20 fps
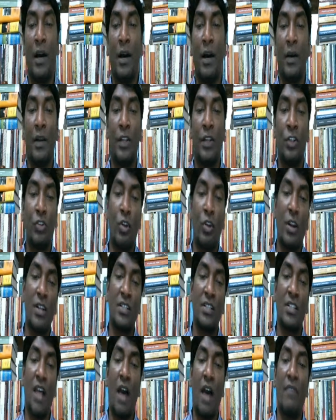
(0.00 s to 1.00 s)
insurance
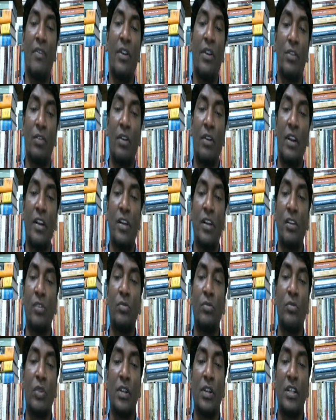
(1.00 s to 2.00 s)
coverage on an
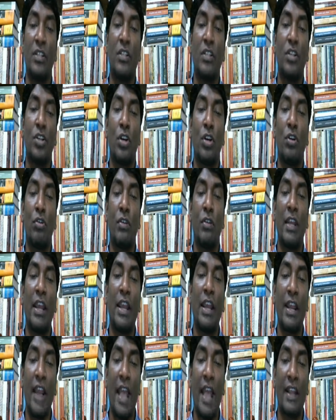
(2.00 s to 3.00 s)
individual decision to take
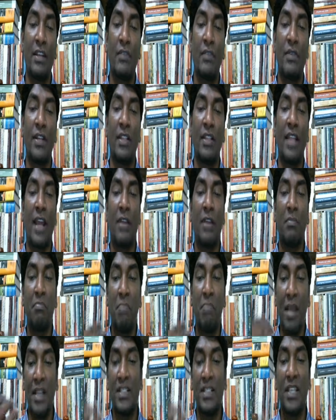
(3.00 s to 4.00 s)
an activity that
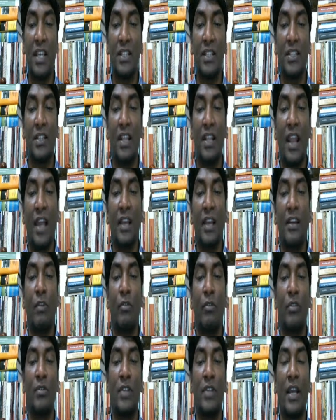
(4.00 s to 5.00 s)
may change the
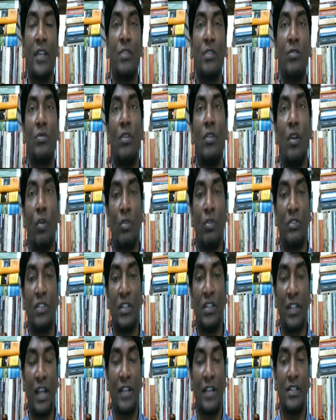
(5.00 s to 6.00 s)
likelihood size of the loss in
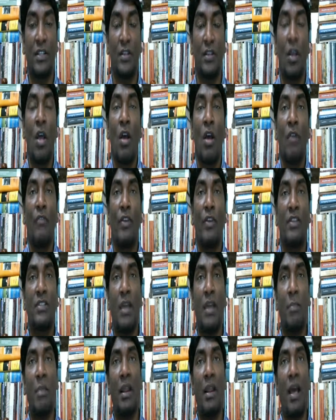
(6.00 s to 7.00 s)
that sense. For
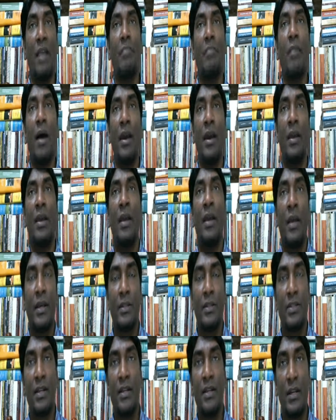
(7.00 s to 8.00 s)
example, I buy
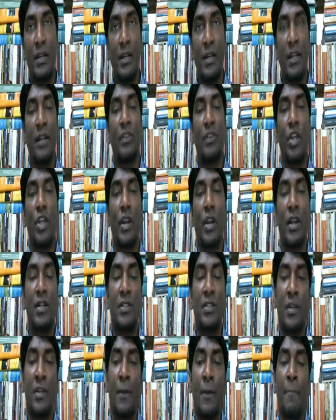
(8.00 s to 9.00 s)
certain
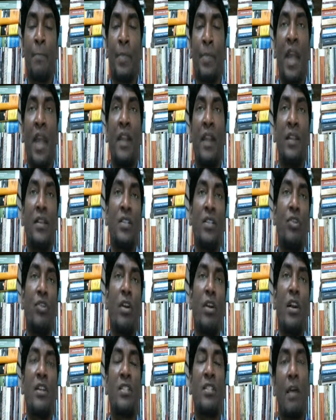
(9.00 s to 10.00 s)
insurance and the
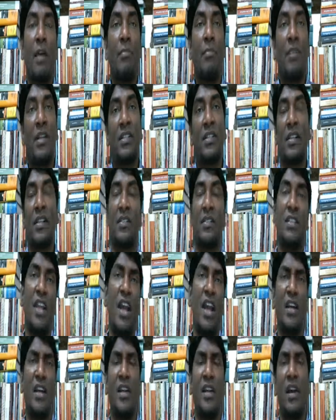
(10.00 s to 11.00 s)
insurance company says,
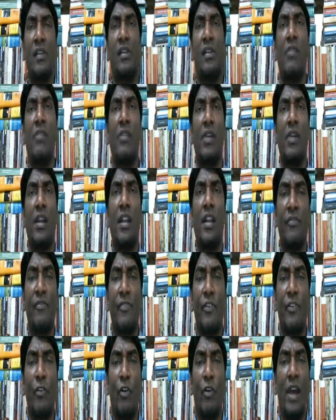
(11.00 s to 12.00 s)
yeah, we will give
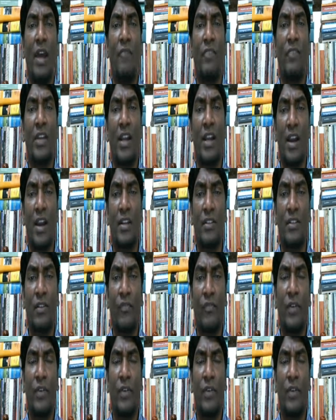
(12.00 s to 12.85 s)
you every kind of